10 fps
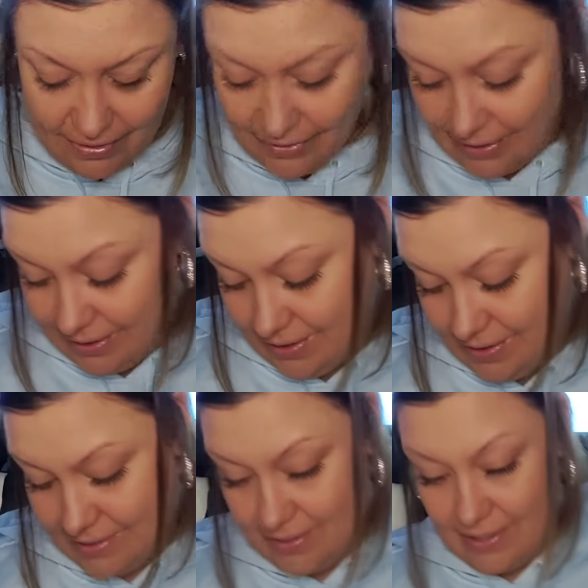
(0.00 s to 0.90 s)
Okay.
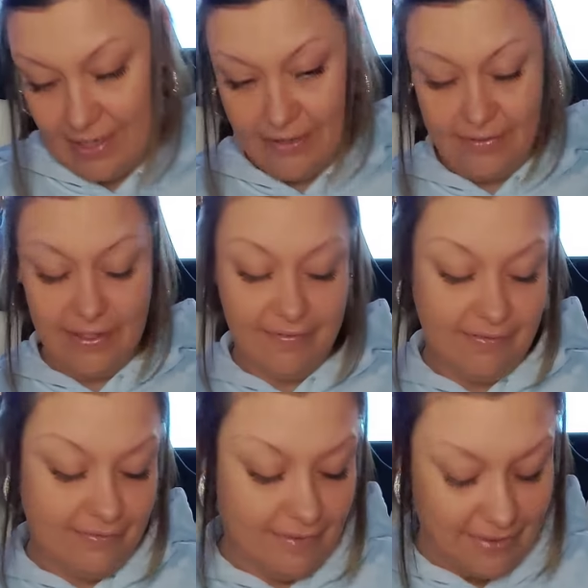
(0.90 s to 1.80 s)
I don't think
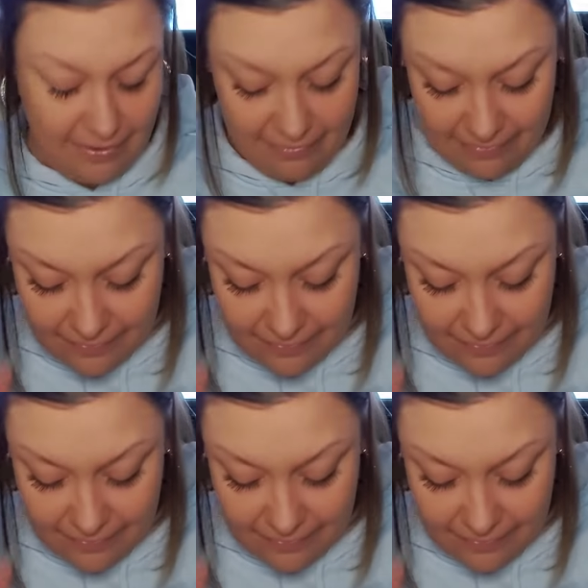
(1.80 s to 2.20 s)
I've... Okay.